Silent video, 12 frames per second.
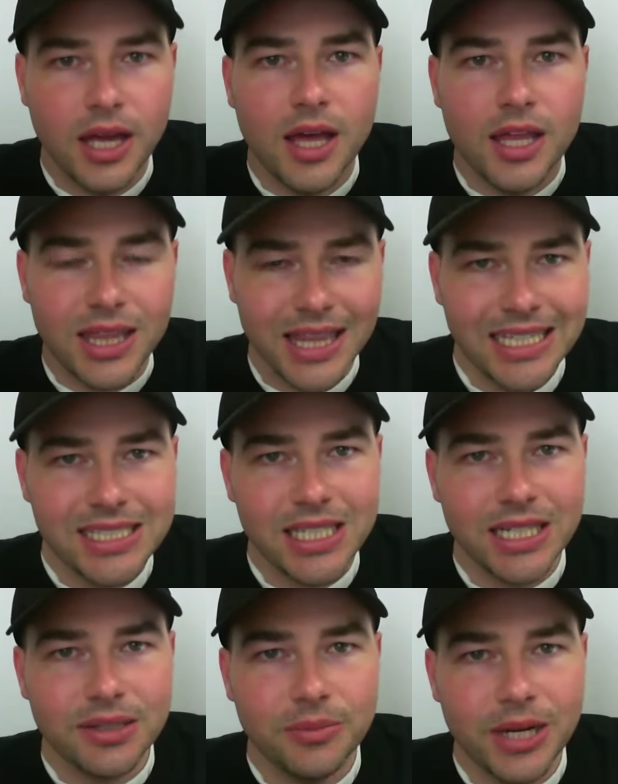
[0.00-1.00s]
things that
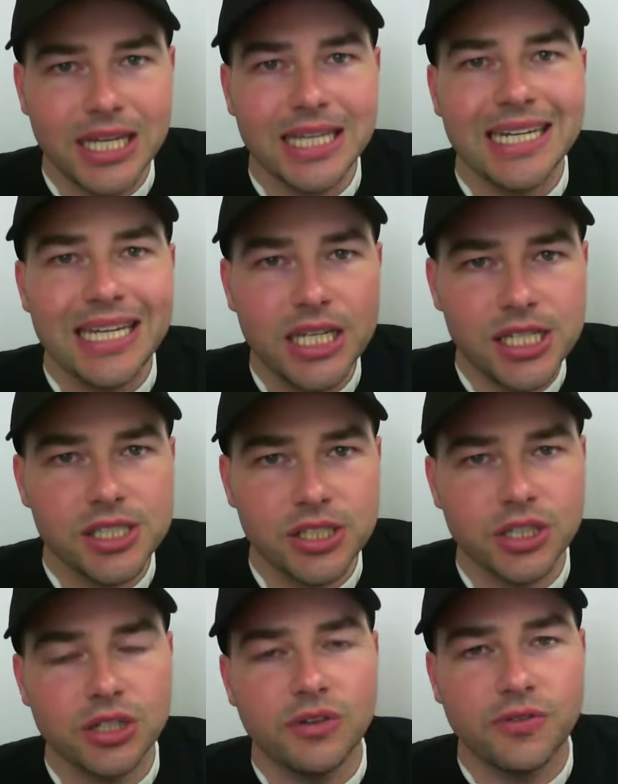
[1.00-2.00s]
can make it
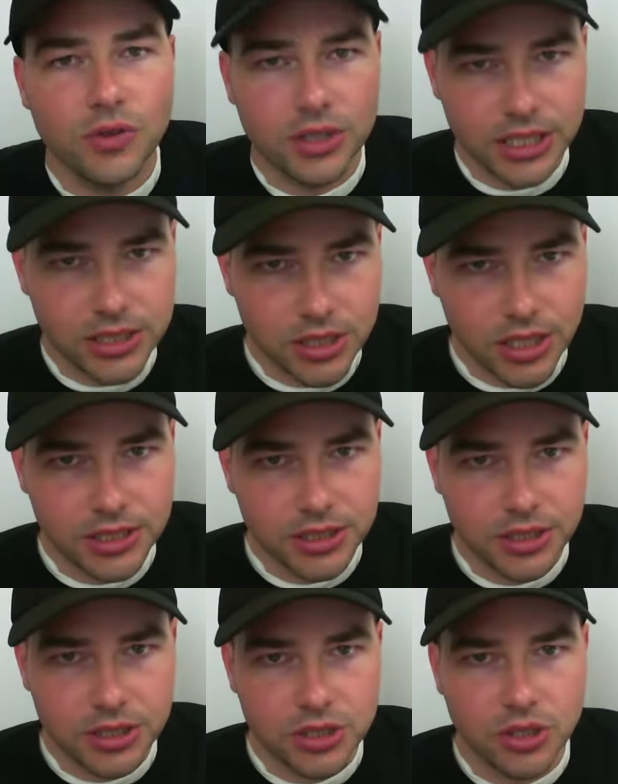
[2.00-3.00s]
easier for a diesel engine
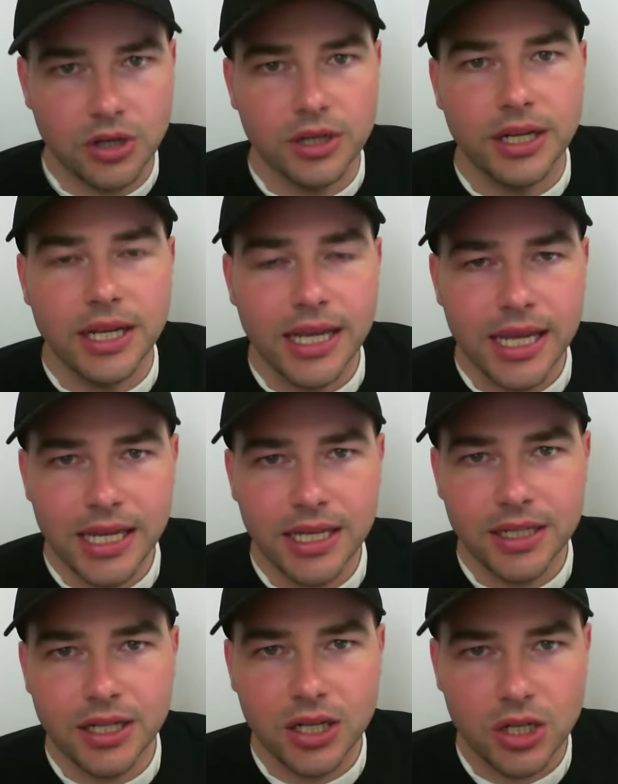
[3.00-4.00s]
to start
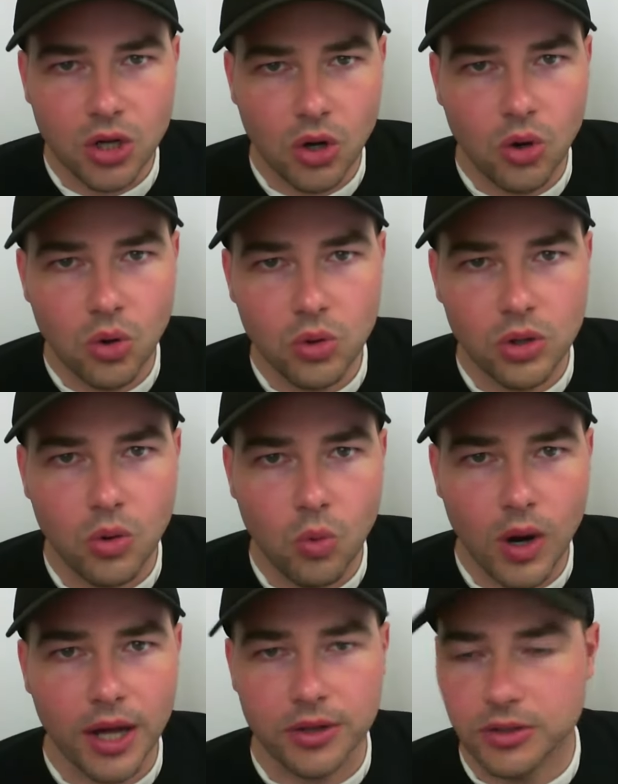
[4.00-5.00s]
in cold
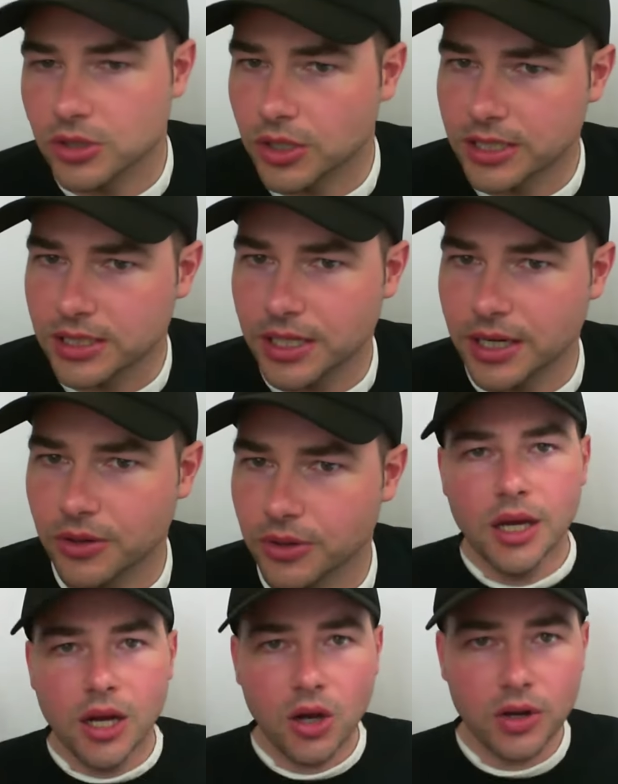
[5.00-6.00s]
weather. So let's get into
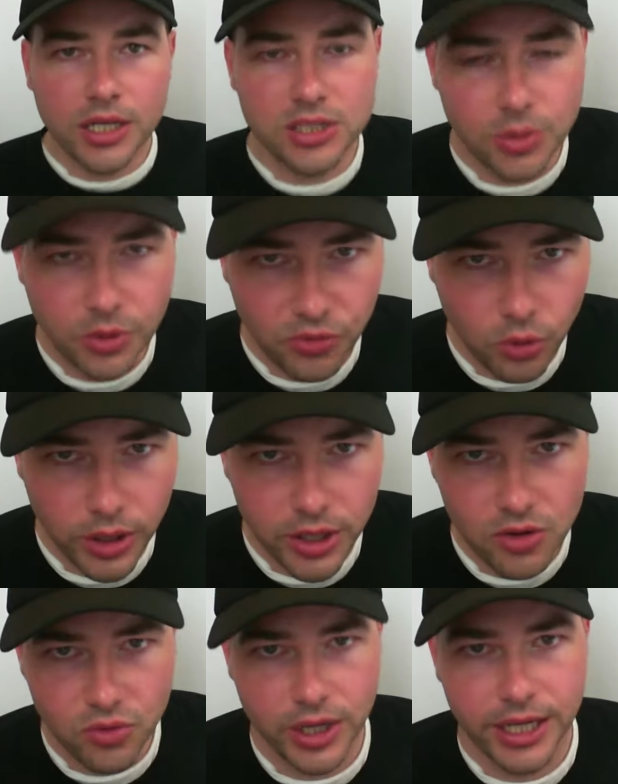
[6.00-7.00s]
it. Okay, so before I
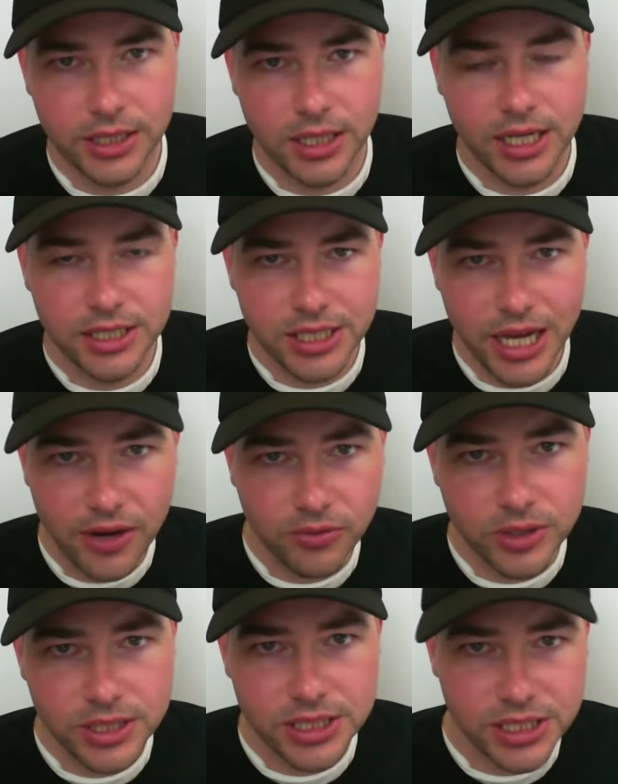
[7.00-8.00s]
overanalyze
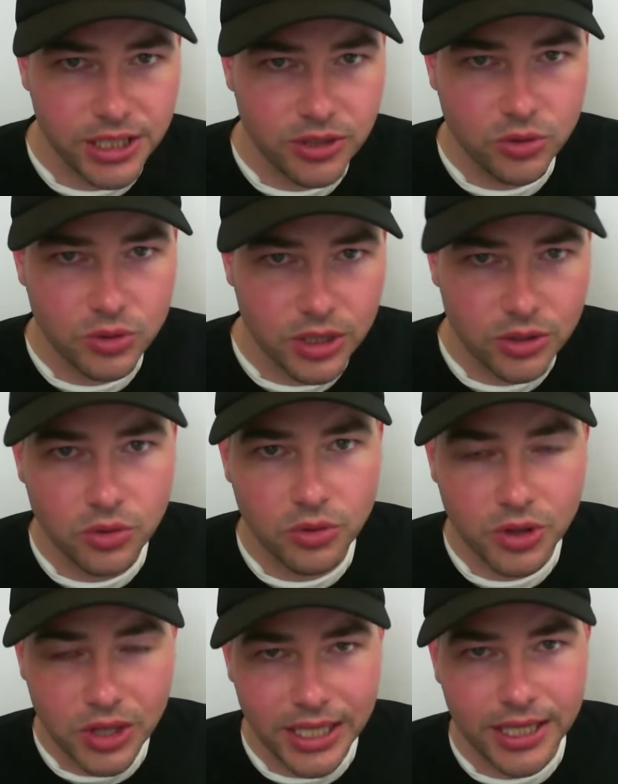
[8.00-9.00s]
every single little
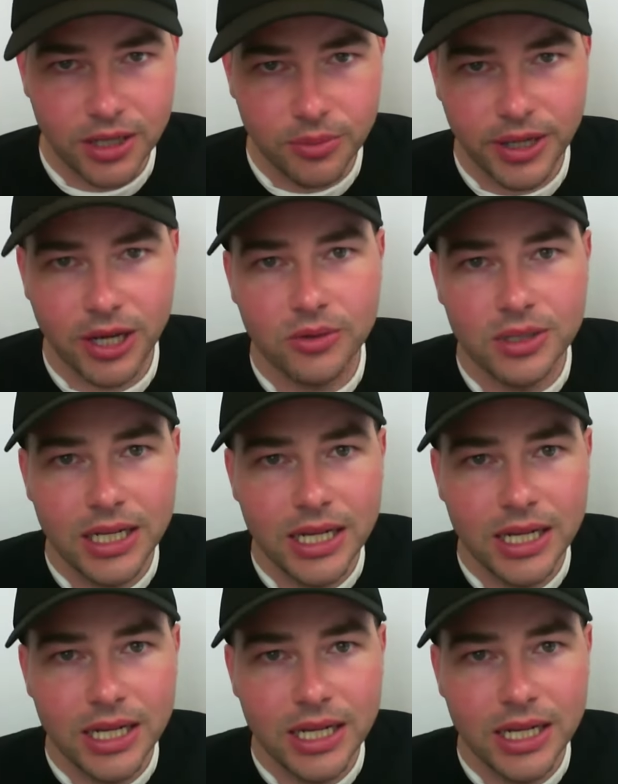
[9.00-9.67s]
thing about